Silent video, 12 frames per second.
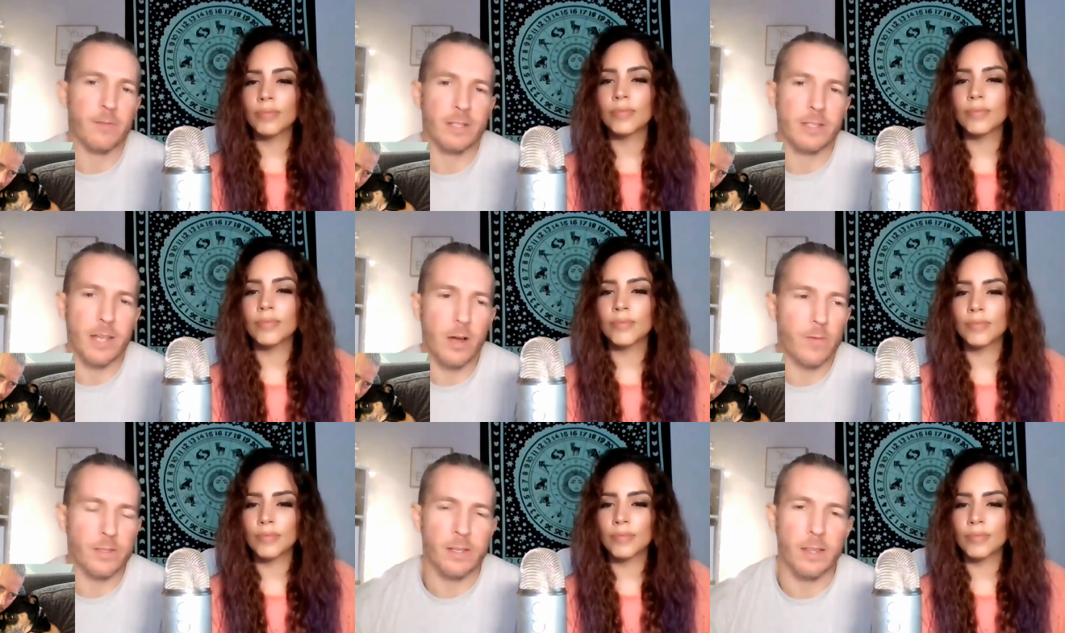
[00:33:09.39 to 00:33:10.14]
Speaker 1: of
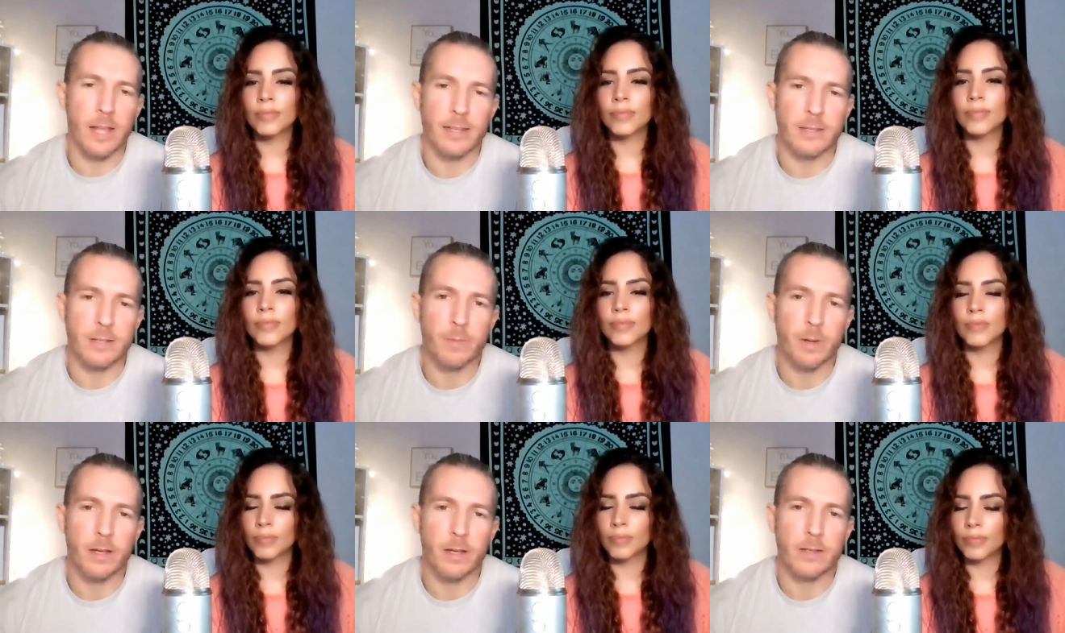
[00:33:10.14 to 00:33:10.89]
itself is a
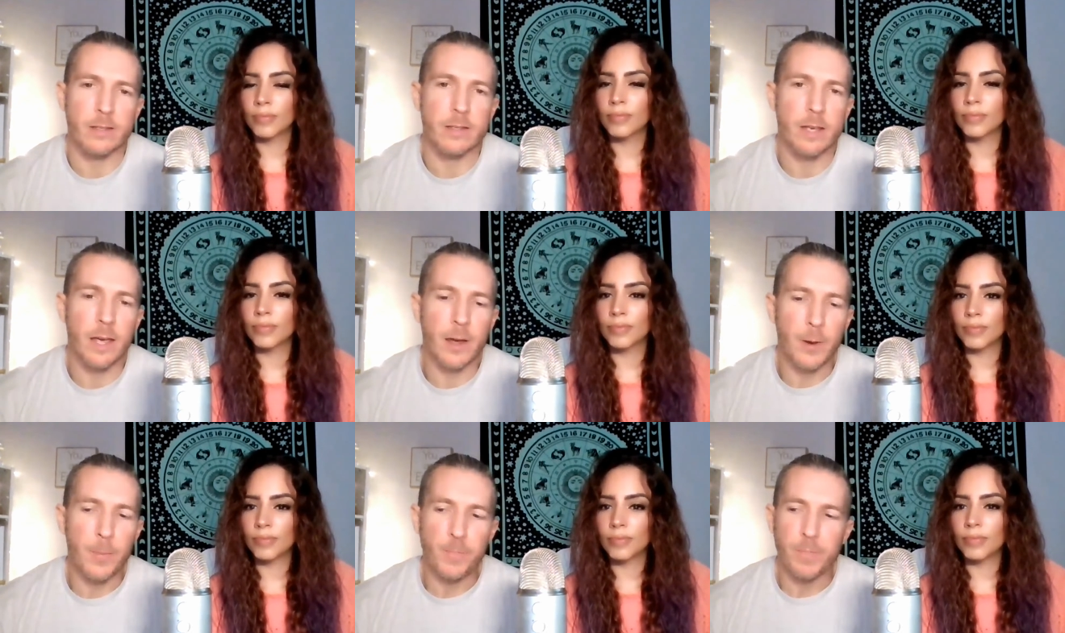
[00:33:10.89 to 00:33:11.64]
lesson because,
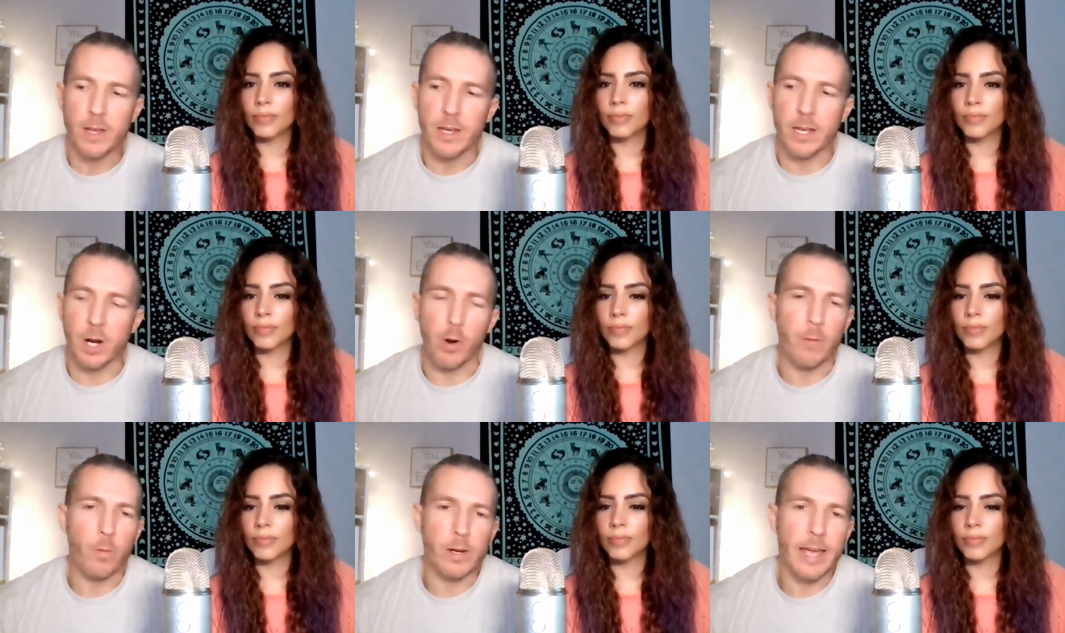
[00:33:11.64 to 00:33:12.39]
you
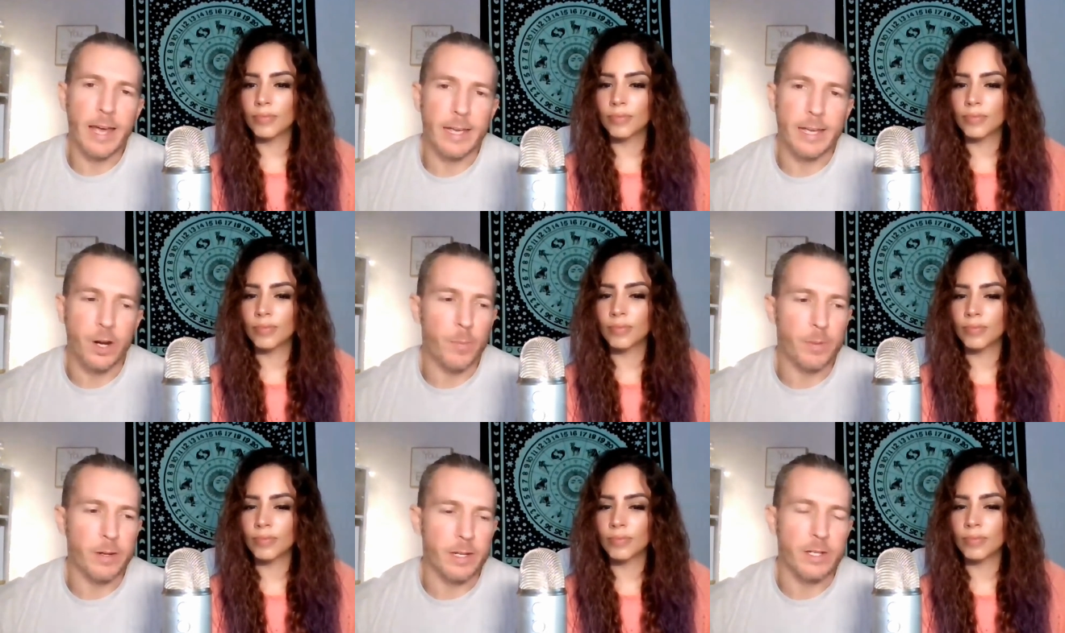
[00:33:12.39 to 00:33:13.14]
know, if one day I get
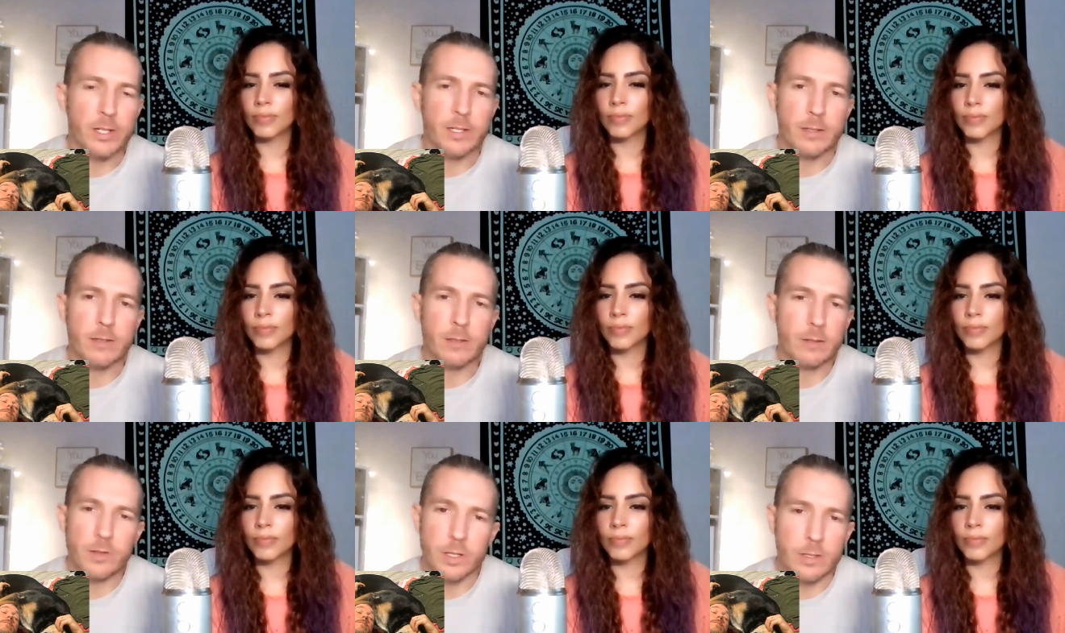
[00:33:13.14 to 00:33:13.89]
up and, and
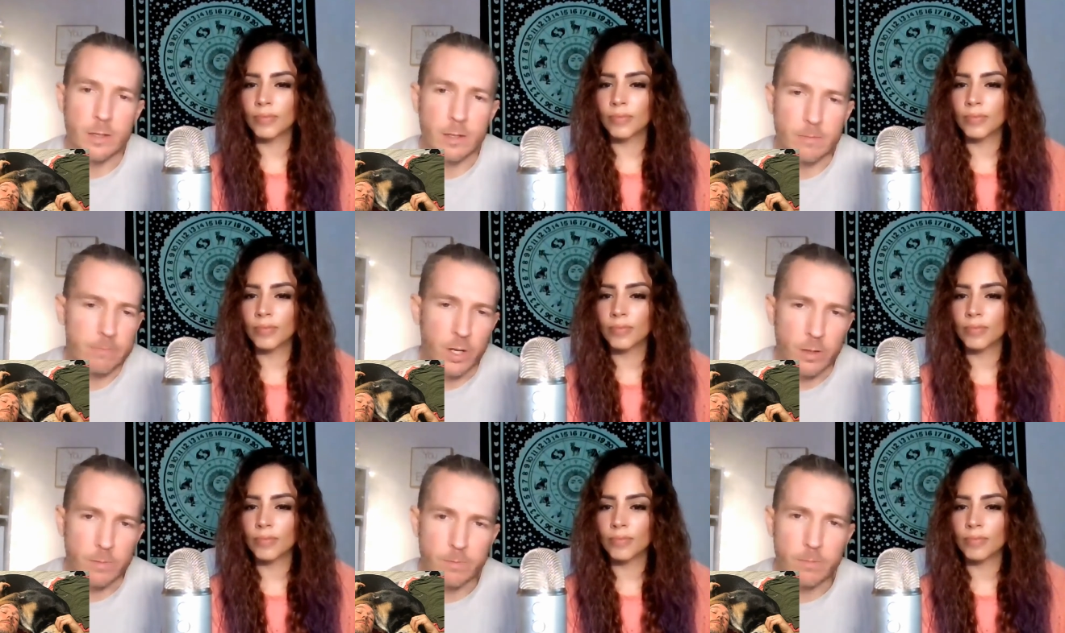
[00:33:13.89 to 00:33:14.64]
she's, she's, you
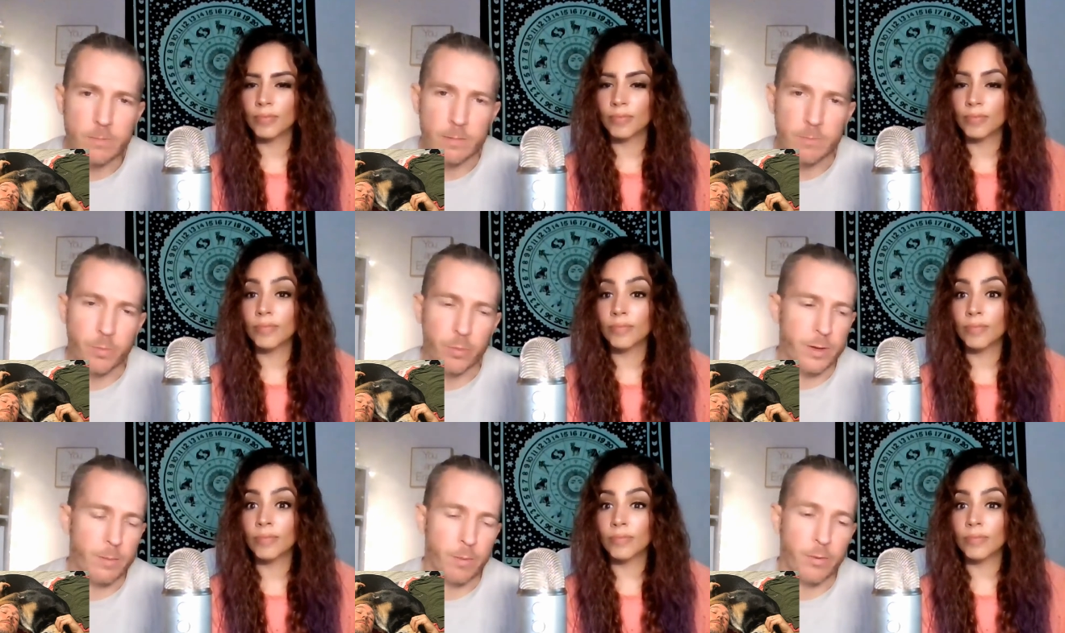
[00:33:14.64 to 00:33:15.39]
know,
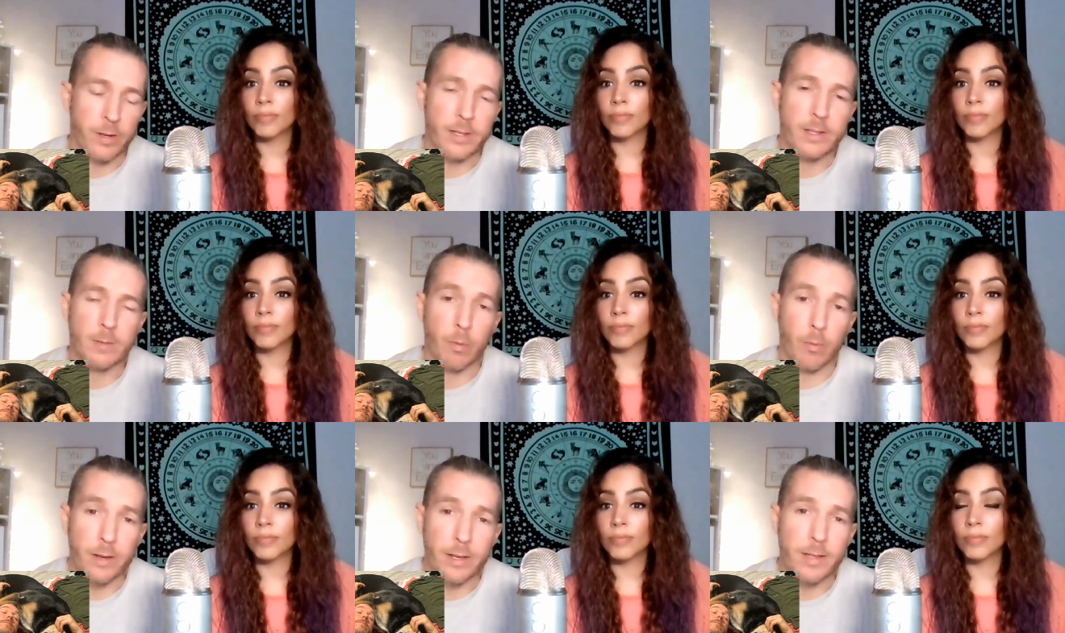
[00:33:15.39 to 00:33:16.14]
breathed,
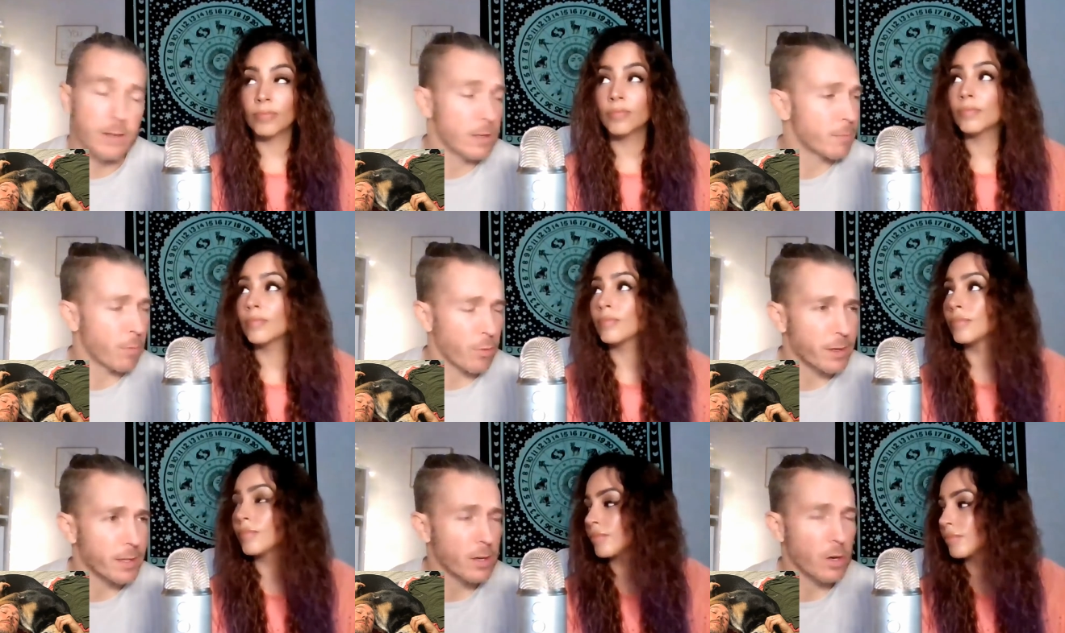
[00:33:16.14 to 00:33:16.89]
breathed,
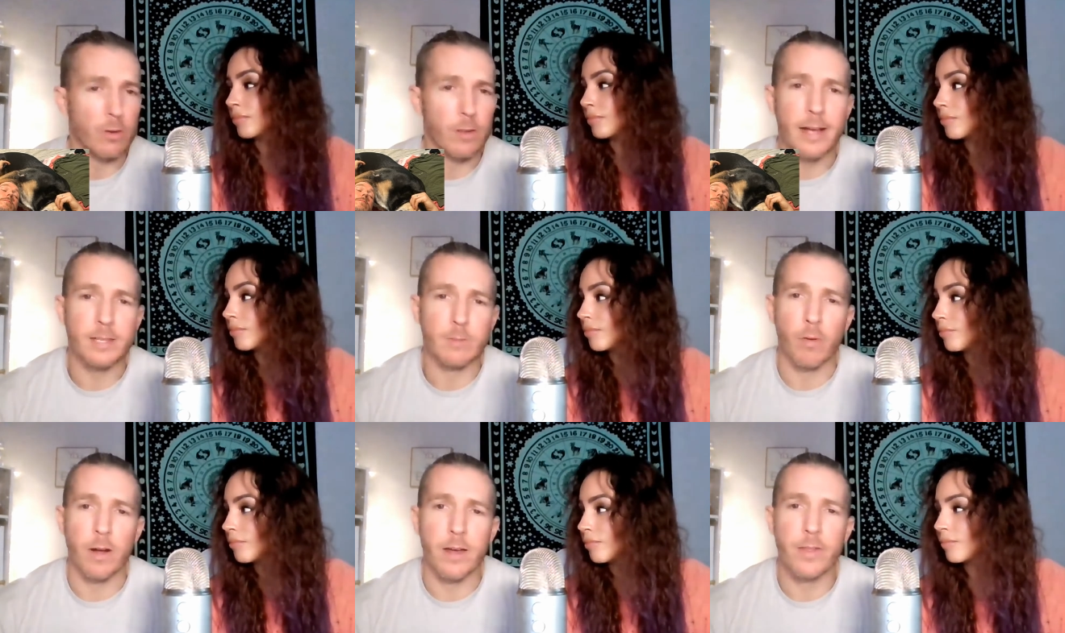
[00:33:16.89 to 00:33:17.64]
breathed her
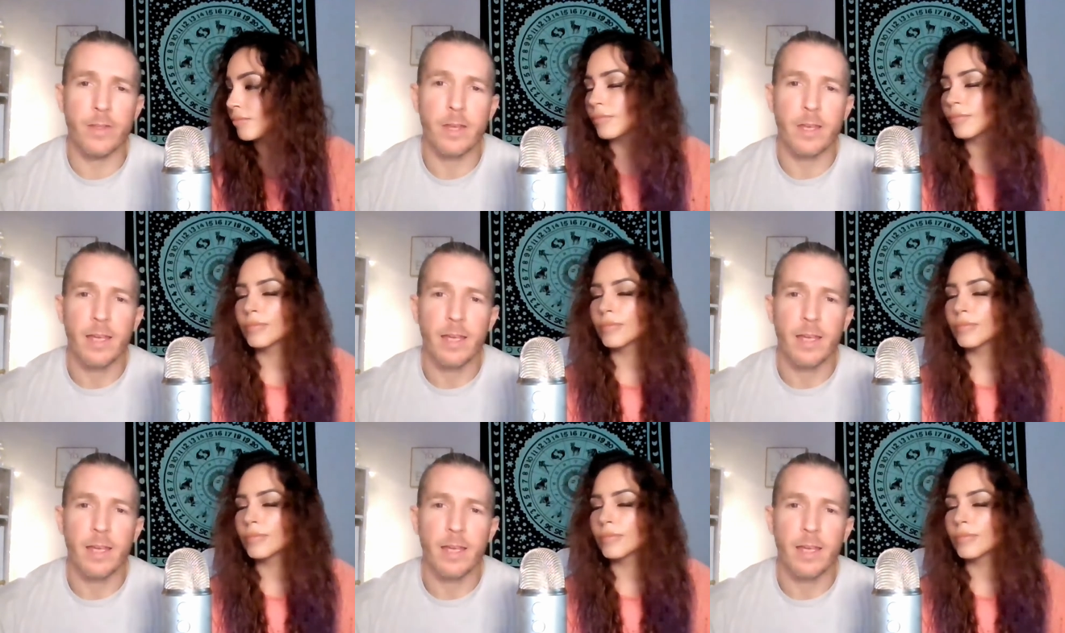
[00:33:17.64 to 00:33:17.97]
last breath,